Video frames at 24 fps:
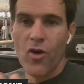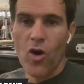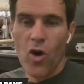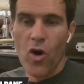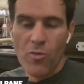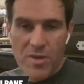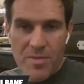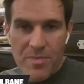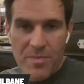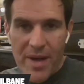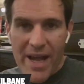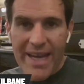
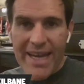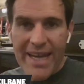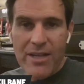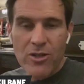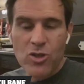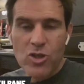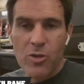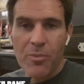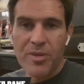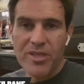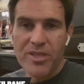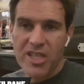forming back
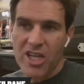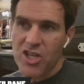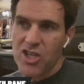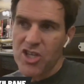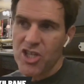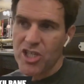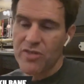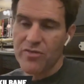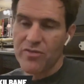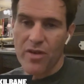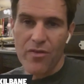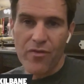into a
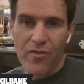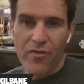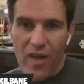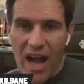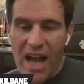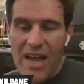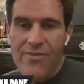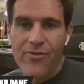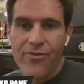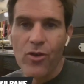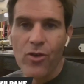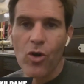position of a
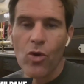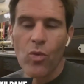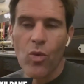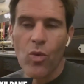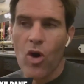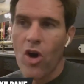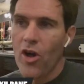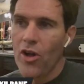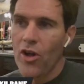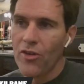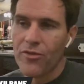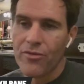five four
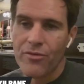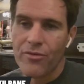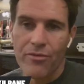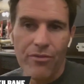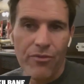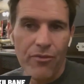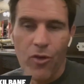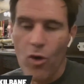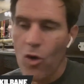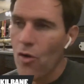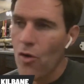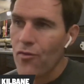one,
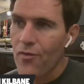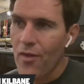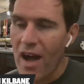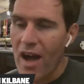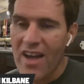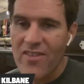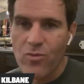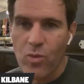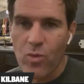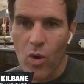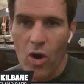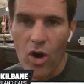four
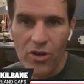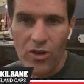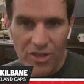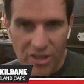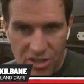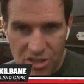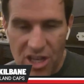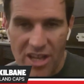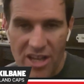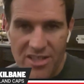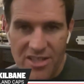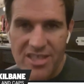five one
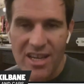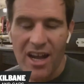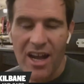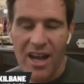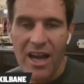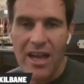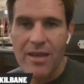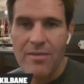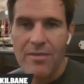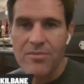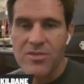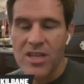at, at
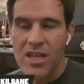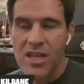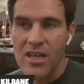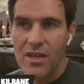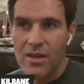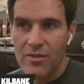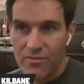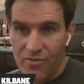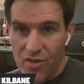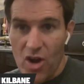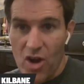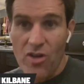times.
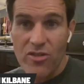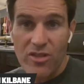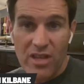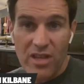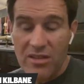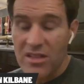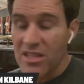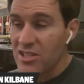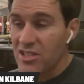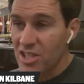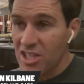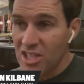
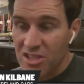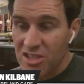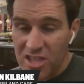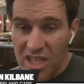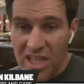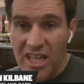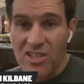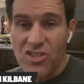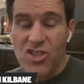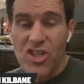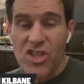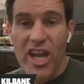They, they,
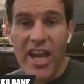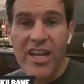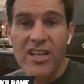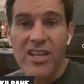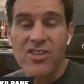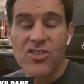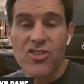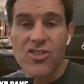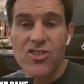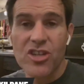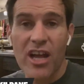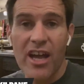they can
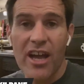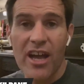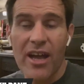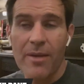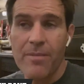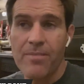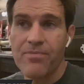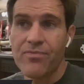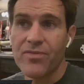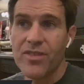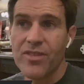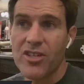change.
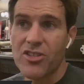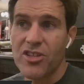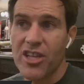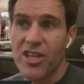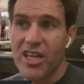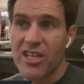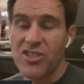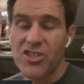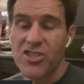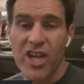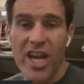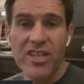Um,
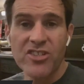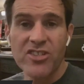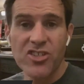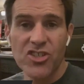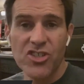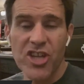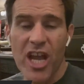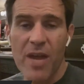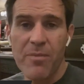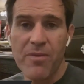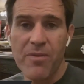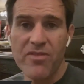they can change
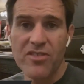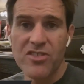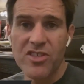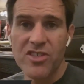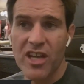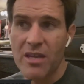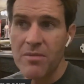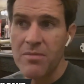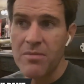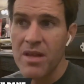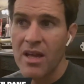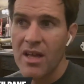the shape of the
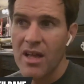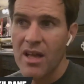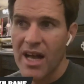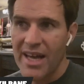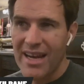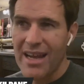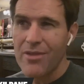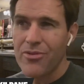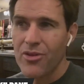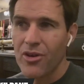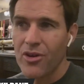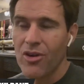team.
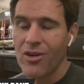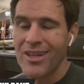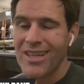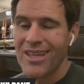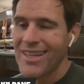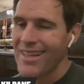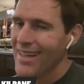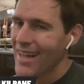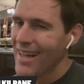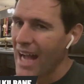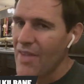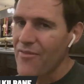And I thought,
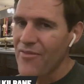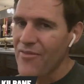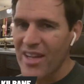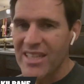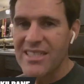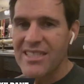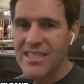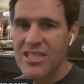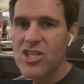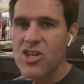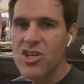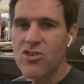
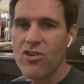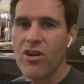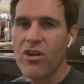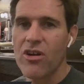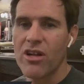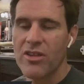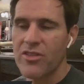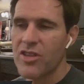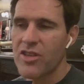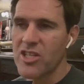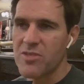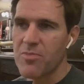fancy this
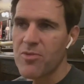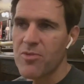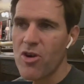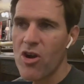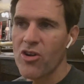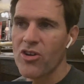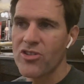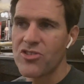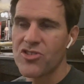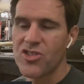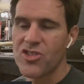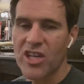uh, this
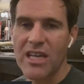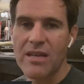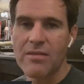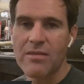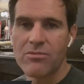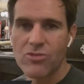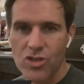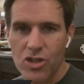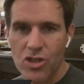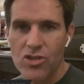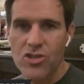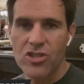Moroccan
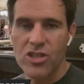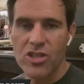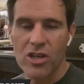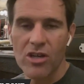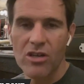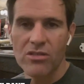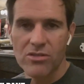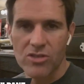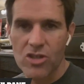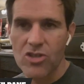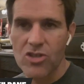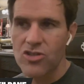team just to
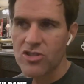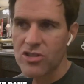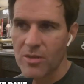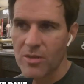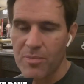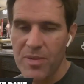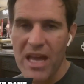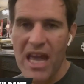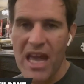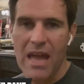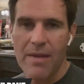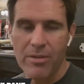just
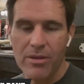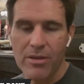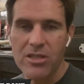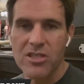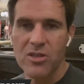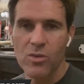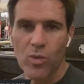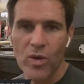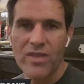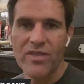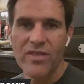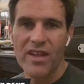to be able
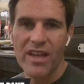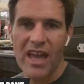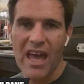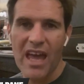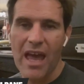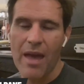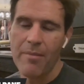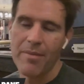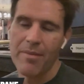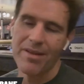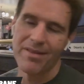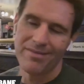to win the
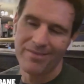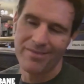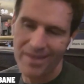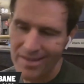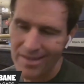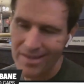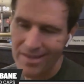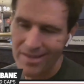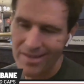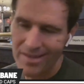game, and